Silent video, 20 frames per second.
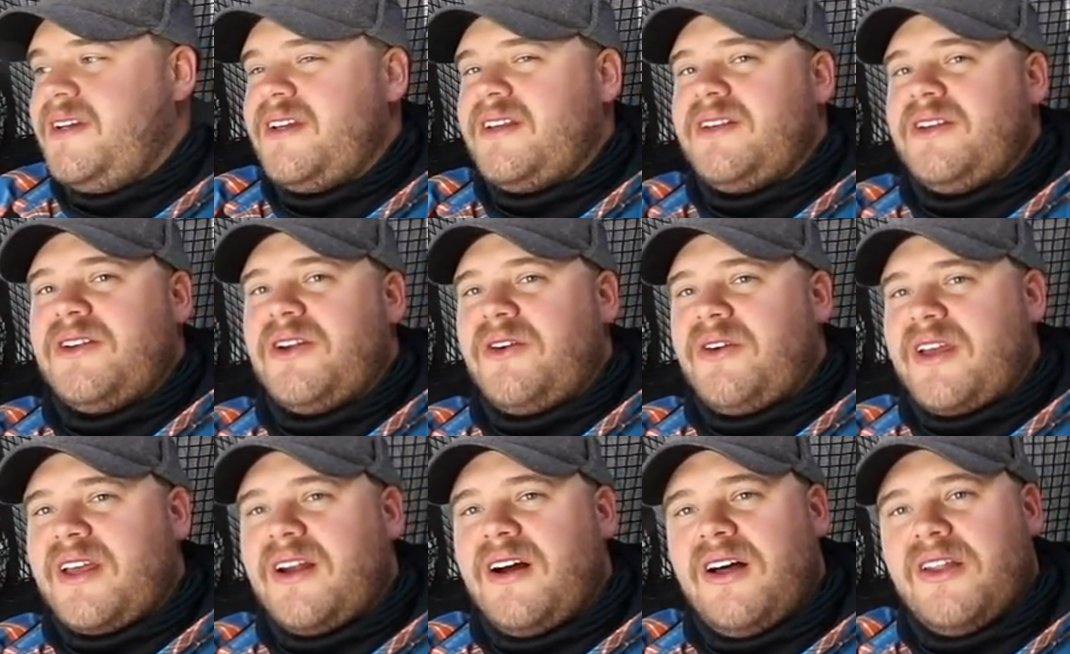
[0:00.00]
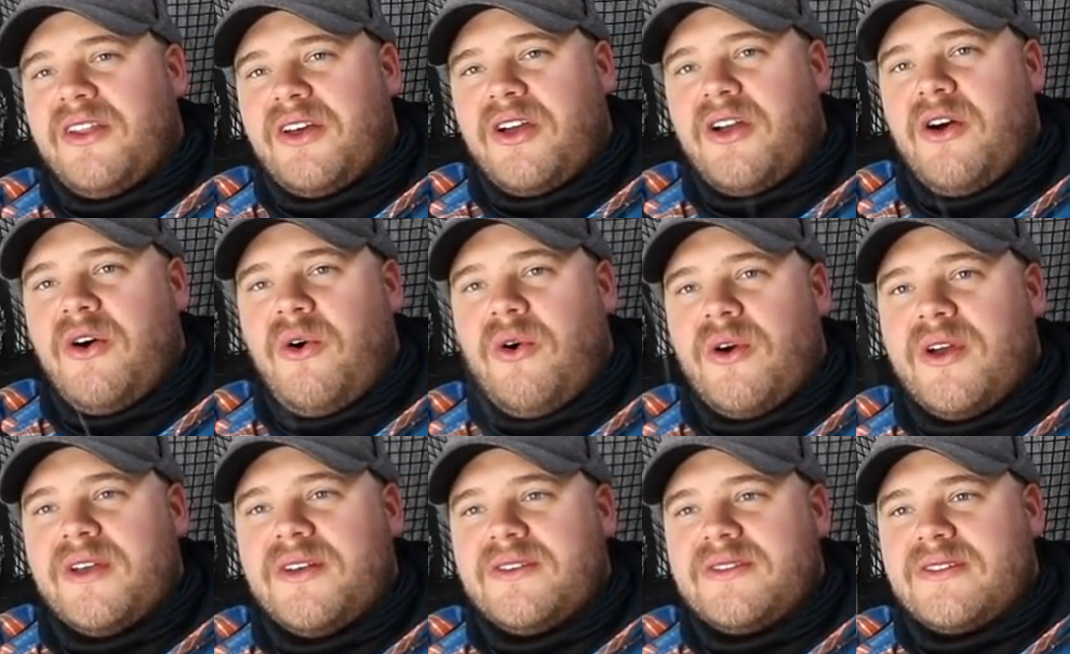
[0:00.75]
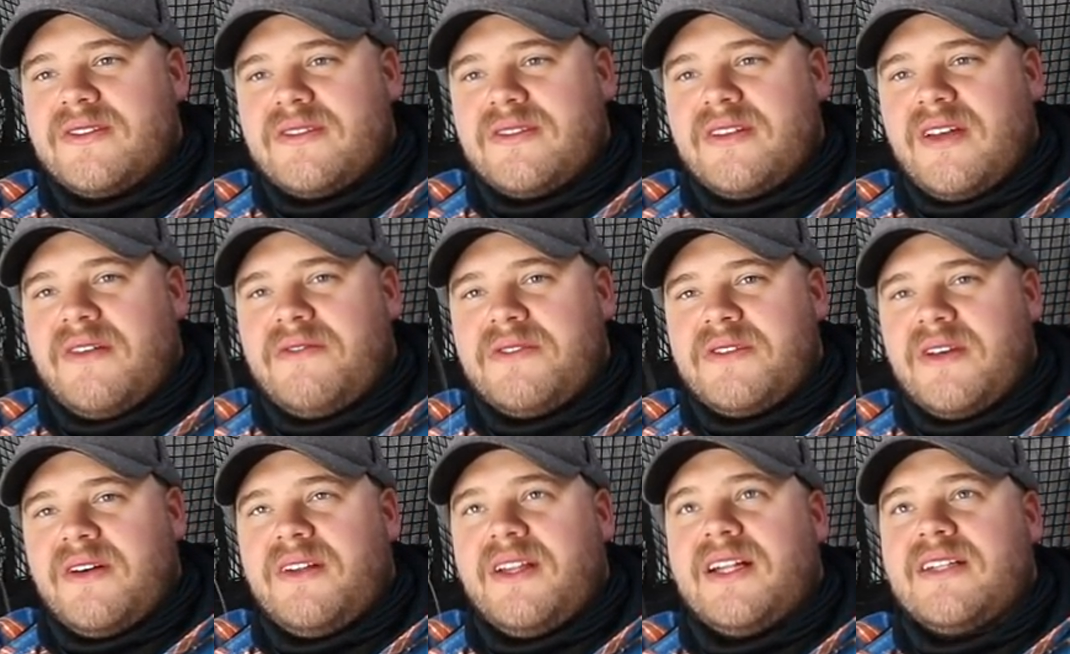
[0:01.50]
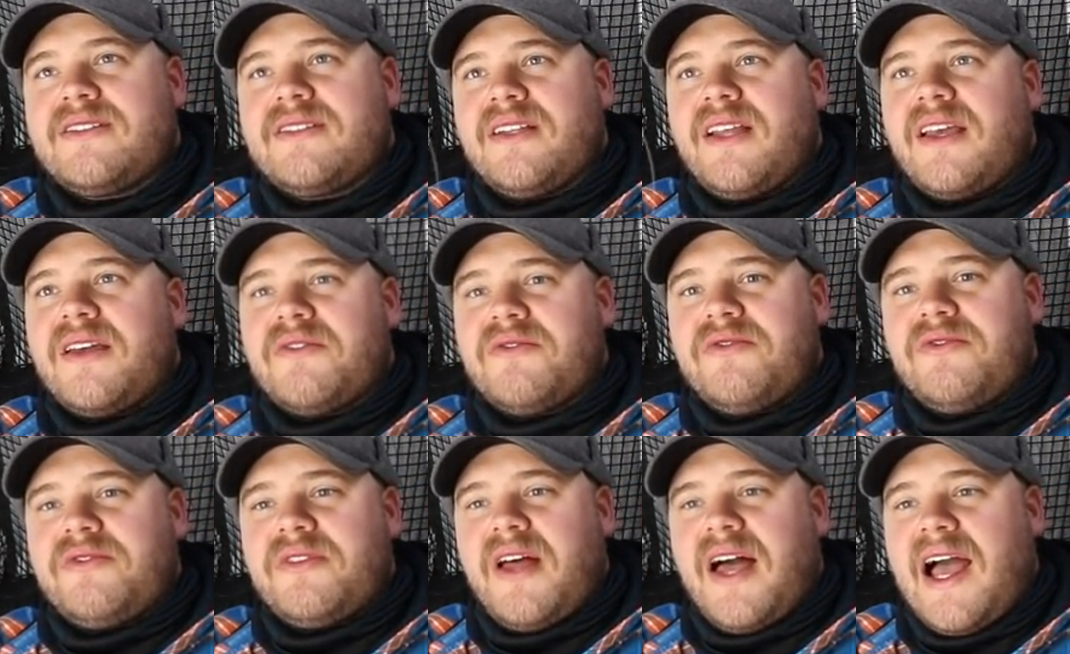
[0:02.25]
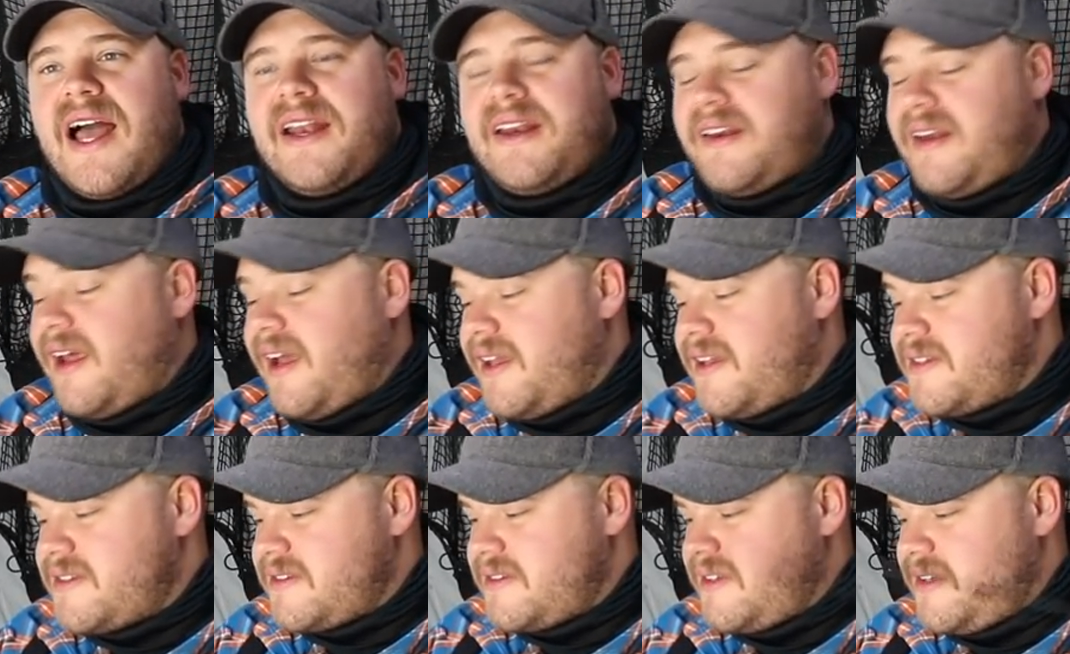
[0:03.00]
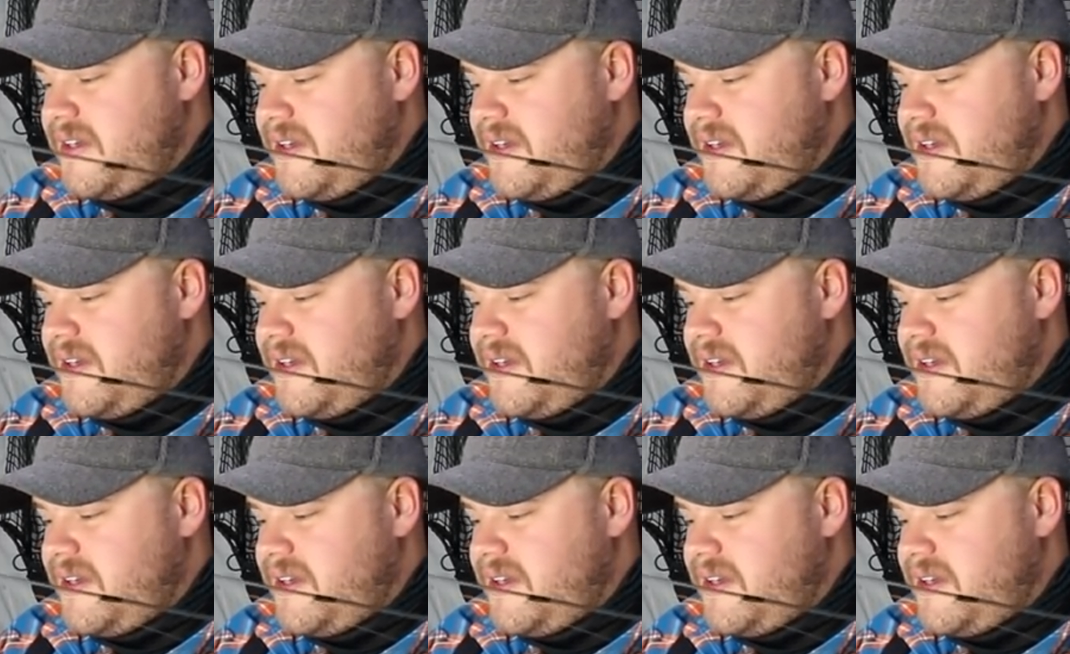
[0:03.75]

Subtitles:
You don't get all the coils and stuff, see all that's laying flat and nice.